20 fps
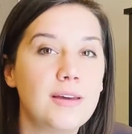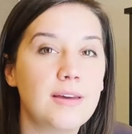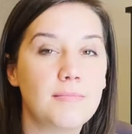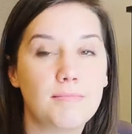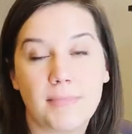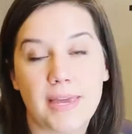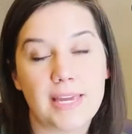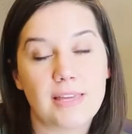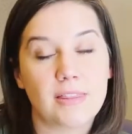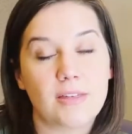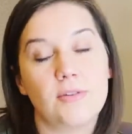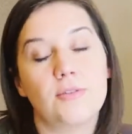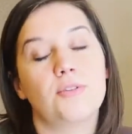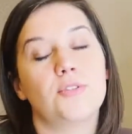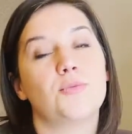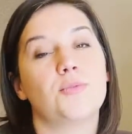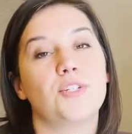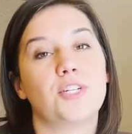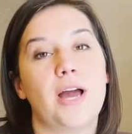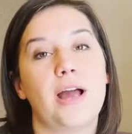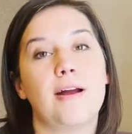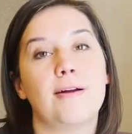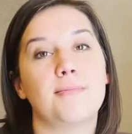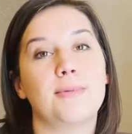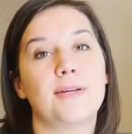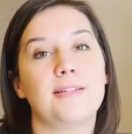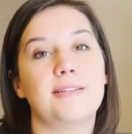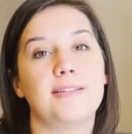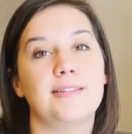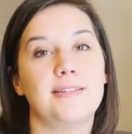make those
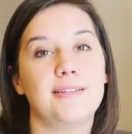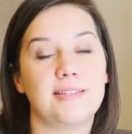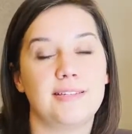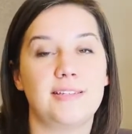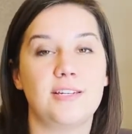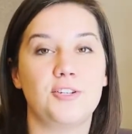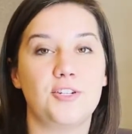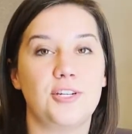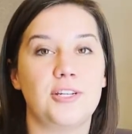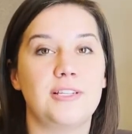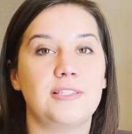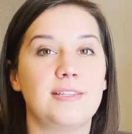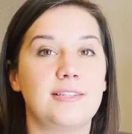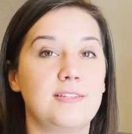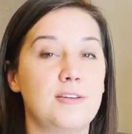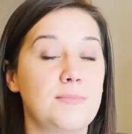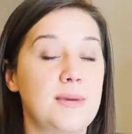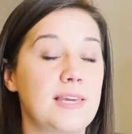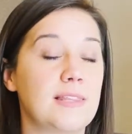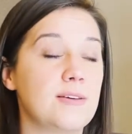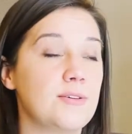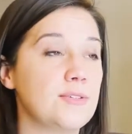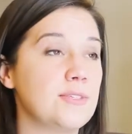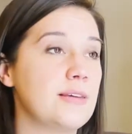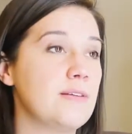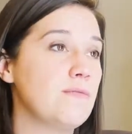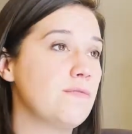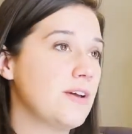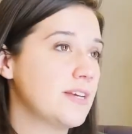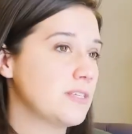retirement decisions, as you make those
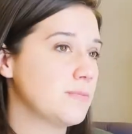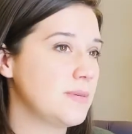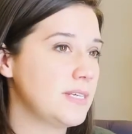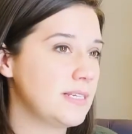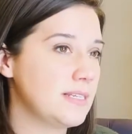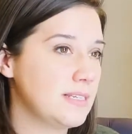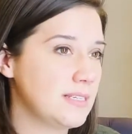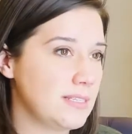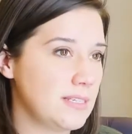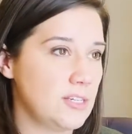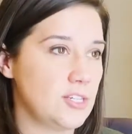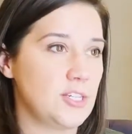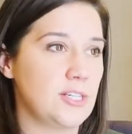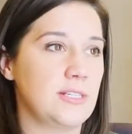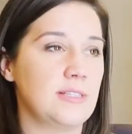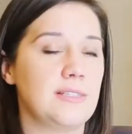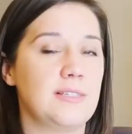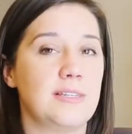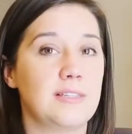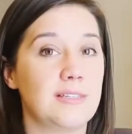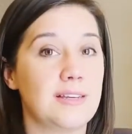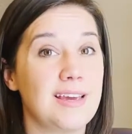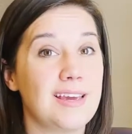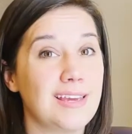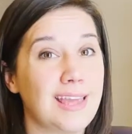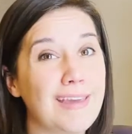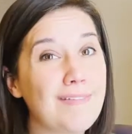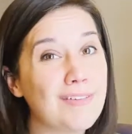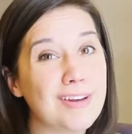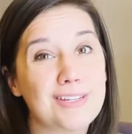investment decisions,
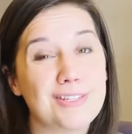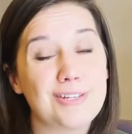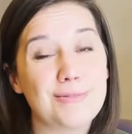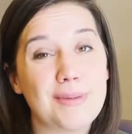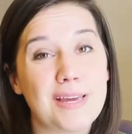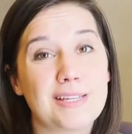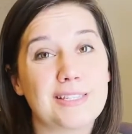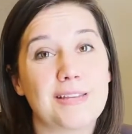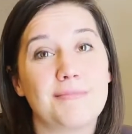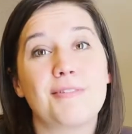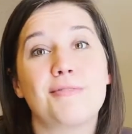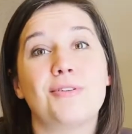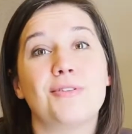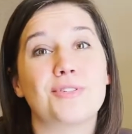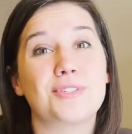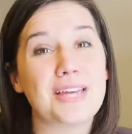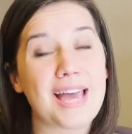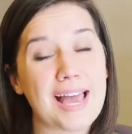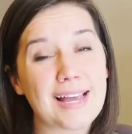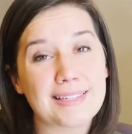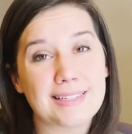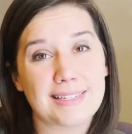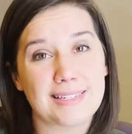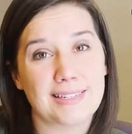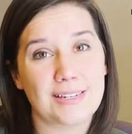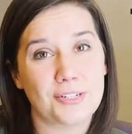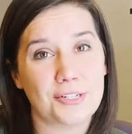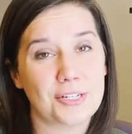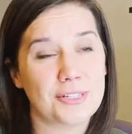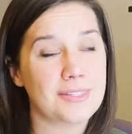even as you make some of those tax
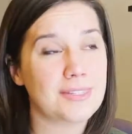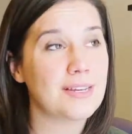decisions.